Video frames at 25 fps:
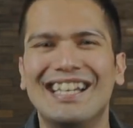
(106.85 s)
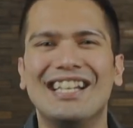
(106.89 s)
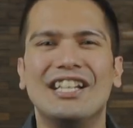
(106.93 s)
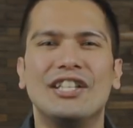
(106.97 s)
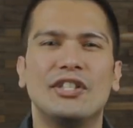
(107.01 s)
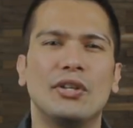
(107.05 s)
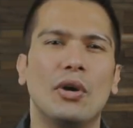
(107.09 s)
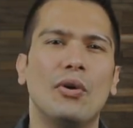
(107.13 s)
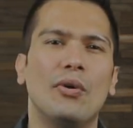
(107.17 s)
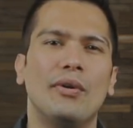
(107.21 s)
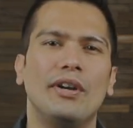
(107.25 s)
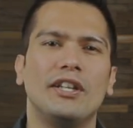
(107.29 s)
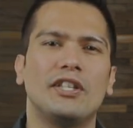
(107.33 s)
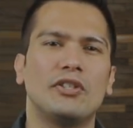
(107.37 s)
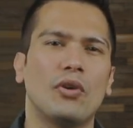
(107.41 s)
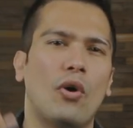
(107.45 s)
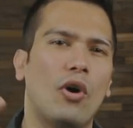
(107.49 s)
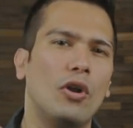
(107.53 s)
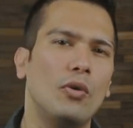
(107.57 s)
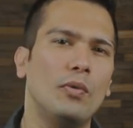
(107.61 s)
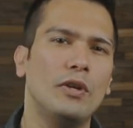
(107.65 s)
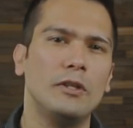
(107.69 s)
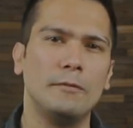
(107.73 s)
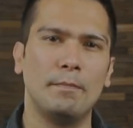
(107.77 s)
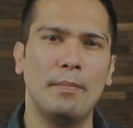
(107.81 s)
So it's
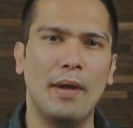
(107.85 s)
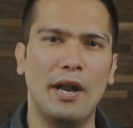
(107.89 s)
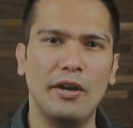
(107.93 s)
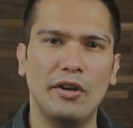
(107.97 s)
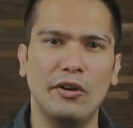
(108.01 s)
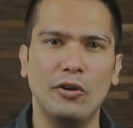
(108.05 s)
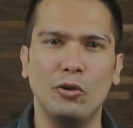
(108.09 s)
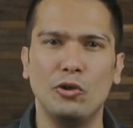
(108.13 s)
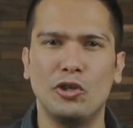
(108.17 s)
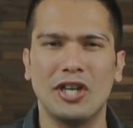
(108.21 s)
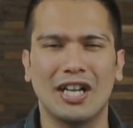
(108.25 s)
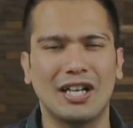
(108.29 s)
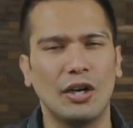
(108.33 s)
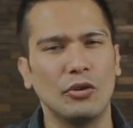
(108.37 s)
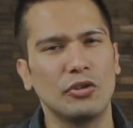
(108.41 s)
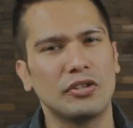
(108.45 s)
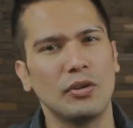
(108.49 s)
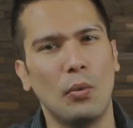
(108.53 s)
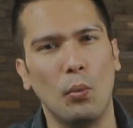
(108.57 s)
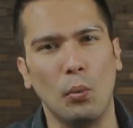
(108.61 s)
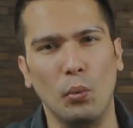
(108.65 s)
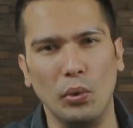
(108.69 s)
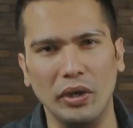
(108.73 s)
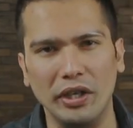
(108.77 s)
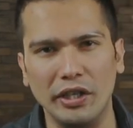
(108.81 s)
always better to check out
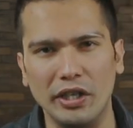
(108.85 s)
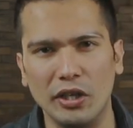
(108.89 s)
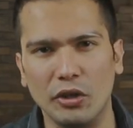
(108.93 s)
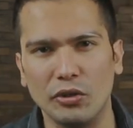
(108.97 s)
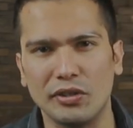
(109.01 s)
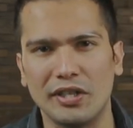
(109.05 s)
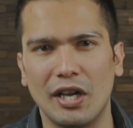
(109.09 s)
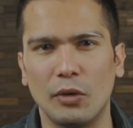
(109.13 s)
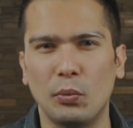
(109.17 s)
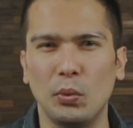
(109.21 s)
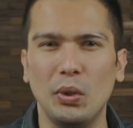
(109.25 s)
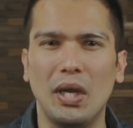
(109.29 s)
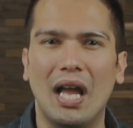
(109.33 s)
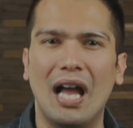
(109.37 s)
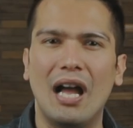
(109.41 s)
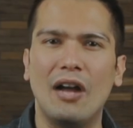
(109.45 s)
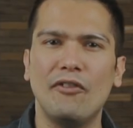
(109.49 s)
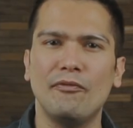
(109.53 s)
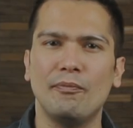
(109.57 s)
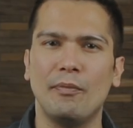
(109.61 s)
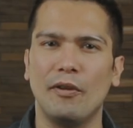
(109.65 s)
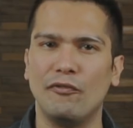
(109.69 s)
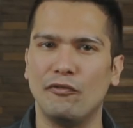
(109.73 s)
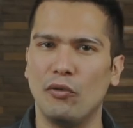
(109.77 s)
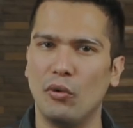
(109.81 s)
some videos that we
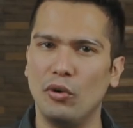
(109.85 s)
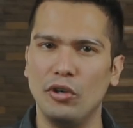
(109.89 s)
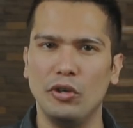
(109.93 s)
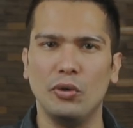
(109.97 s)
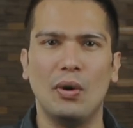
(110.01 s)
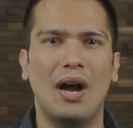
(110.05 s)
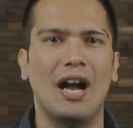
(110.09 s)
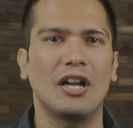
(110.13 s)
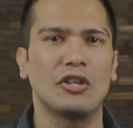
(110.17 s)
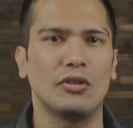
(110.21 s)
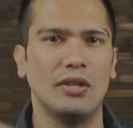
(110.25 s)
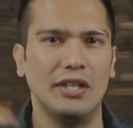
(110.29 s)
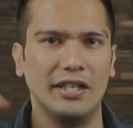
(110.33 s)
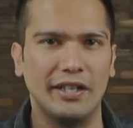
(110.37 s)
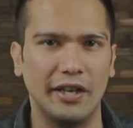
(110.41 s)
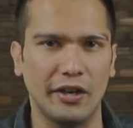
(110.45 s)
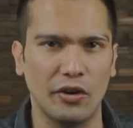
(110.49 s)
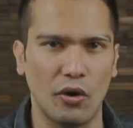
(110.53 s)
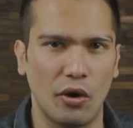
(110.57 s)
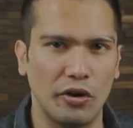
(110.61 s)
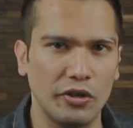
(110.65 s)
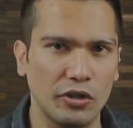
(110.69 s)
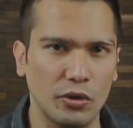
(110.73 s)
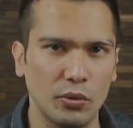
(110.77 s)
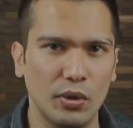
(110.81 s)
have before you actually get
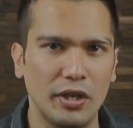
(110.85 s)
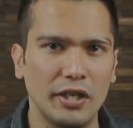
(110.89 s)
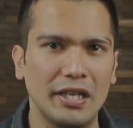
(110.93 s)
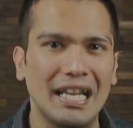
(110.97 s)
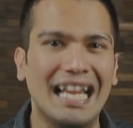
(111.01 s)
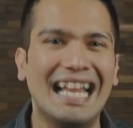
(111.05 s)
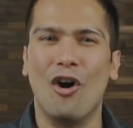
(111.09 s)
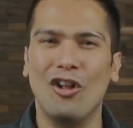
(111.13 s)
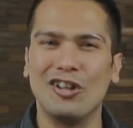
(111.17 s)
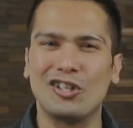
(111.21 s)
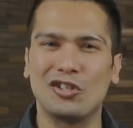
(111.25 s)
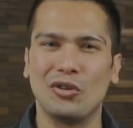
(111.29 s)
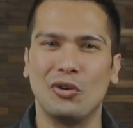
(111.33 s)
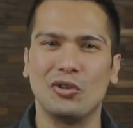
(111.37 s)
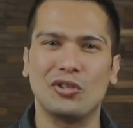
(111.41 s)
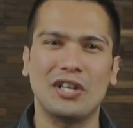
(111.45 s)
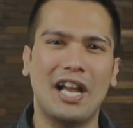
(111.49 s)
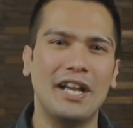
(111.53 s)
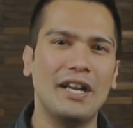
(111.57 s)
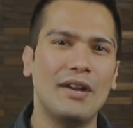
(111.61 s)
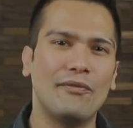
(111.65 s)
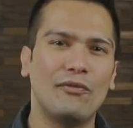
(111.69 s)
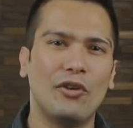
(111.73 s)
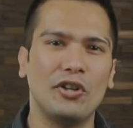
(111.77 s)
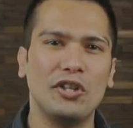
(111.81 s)
onto it. And also
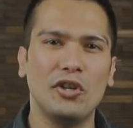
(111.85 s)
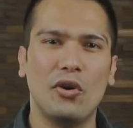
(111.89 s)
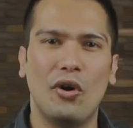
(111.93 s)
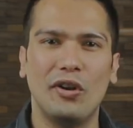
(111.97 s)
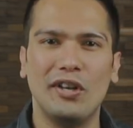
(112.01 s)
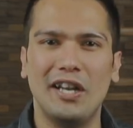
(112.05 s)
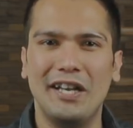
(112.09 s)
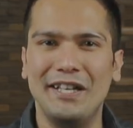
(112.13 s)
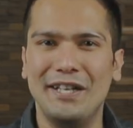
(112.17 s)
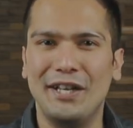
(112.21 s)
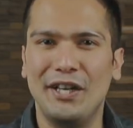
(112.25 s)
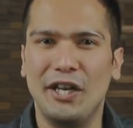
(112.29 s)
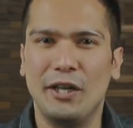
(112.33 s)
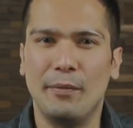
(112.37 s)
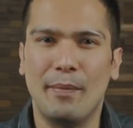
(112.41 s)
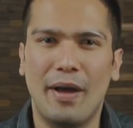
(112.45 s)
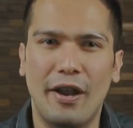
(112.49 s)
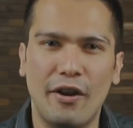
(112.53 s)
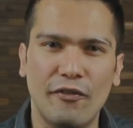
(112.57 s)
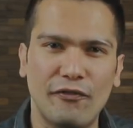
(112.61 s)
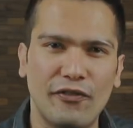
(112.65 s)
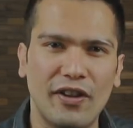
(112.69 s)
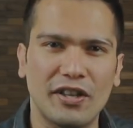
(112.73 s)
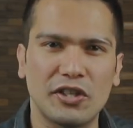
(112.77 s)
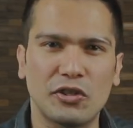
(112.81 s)
sign up for the online dating
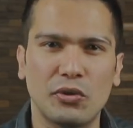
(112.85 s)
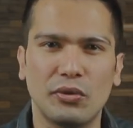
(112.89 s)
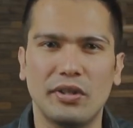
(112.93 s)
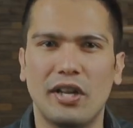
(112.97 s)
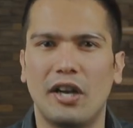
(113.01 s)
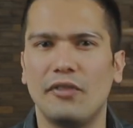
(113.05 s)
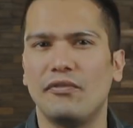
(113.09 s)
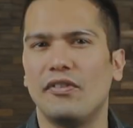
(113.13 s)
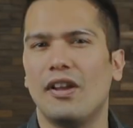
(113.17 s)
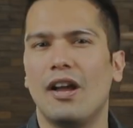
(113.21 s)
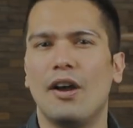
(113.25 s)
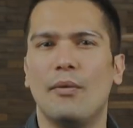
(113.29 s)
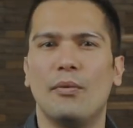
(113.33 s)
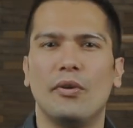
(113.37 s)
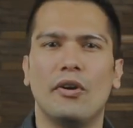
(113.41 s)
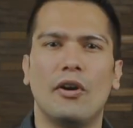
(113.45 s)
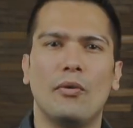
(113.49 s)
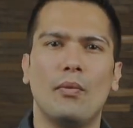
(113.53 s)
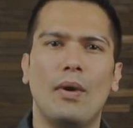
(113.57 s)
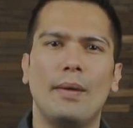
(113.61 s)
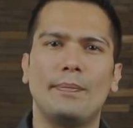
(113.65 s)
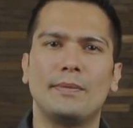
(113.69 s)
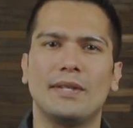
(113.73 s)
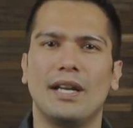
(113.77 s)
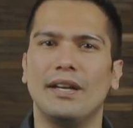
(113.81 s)
manifesto that we have on our
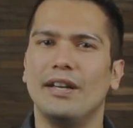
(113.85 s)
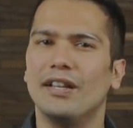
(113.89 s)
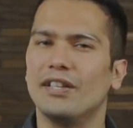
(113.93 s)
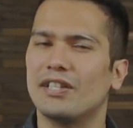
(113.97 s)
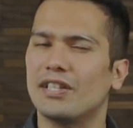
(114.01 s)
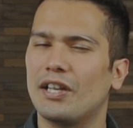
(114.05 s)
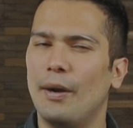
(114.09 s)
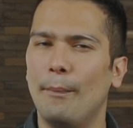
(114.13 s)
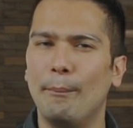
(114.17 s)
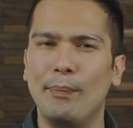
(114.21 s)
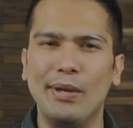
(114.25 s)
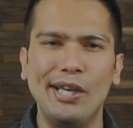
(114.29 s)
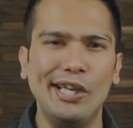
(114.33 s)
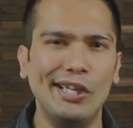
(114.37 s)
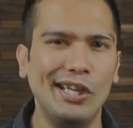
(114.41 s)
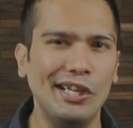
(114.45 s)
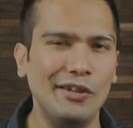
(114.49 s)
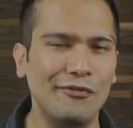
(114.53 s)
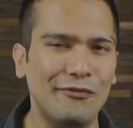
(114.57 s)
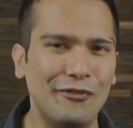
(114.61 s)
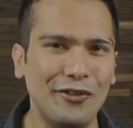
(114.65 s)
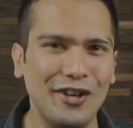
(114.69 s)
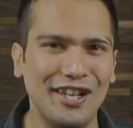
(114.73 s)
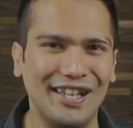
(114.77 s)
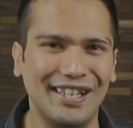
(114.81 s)
website. It's
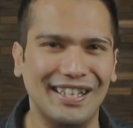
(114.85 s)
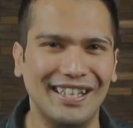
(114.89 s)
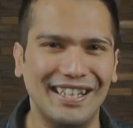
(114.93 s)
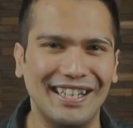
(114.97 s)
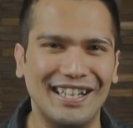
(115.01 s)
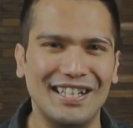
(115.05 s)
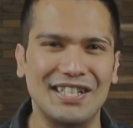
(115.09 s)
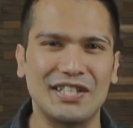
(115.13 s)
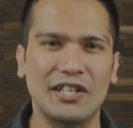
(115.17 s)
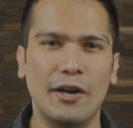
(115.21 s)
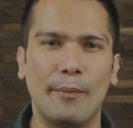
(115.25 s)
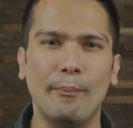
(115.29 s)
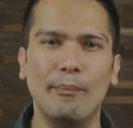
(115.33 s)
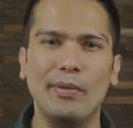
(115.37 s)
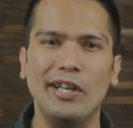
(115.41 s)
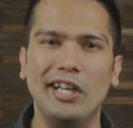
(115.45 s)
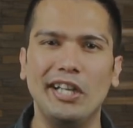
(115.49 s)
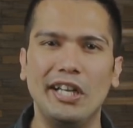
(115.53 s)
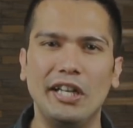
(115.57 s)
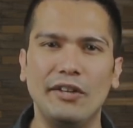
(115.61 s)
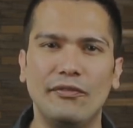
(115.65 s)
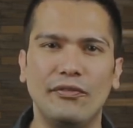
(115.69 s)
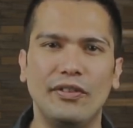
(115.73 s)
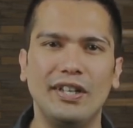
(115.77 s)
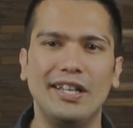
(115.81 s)
completely free. It's
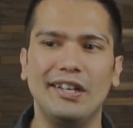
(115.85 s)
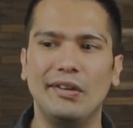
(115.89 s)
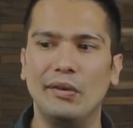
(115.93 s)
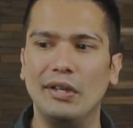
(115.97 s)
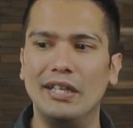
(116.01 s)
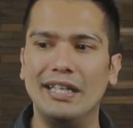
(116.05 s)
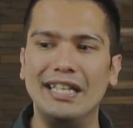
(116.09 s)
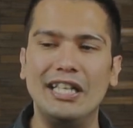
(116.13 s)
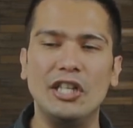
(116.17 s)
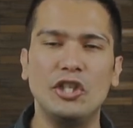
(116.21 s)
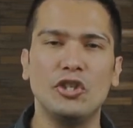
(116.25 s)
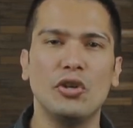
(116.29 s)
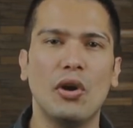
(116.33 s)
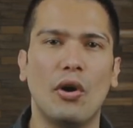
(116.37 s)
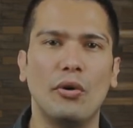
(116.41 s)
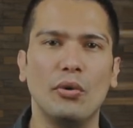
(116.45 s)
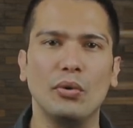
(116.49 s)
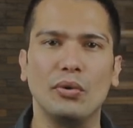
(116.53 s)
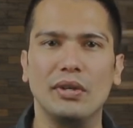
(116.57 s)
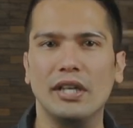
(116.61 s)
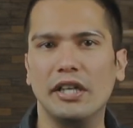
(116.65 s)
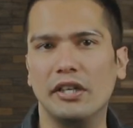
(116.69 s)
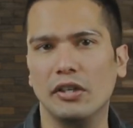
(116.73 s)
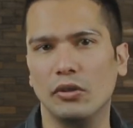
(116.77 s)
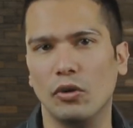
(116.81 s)
completely free. It will teach you how to
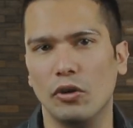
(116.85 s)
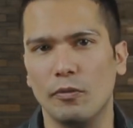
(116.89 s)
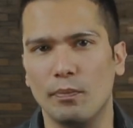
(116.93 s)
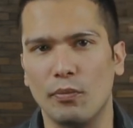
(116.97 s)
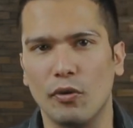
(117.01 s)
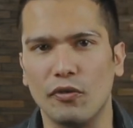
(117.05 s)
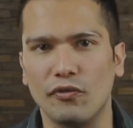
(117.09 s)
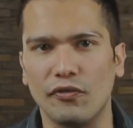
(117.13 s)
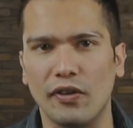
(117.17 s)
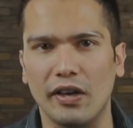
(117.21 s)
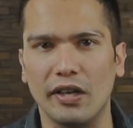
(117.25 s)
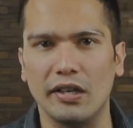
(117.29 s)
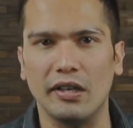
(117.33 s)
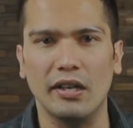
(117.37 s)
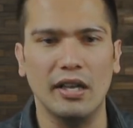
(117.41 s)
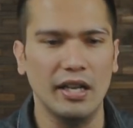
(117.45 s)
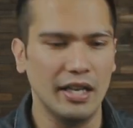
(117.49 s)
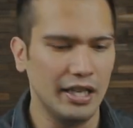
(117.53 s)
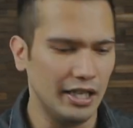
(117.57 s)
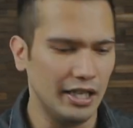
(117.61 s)
create a good profile.